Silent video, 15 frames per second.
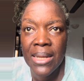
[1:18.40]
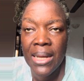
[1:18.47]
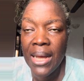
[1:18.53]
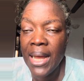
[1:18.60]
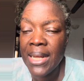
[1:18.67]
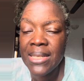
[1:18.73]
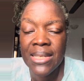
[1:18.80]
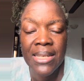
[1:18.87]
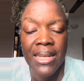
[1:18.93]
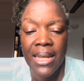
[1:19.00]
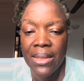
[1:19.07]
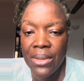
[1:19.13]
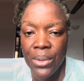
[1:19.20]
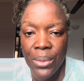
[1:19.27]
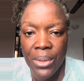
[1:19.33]
I didn't
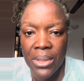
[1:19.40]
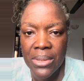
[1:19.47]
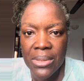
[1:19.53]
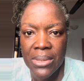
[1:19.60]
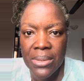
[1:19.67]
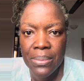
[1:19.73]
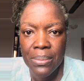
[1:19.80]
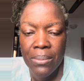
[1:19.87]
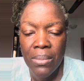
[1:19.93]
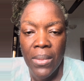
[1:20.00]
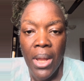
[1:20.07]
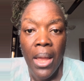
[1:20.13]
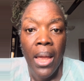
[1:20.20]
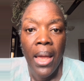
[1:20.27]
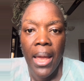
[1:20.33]
get the units.
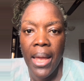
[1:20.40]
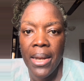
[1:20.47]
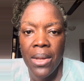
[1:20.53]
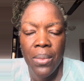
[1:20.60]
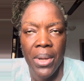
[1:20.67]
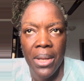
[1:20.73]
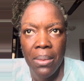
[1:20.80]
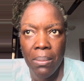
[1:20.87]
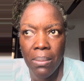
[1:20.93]
Anyway,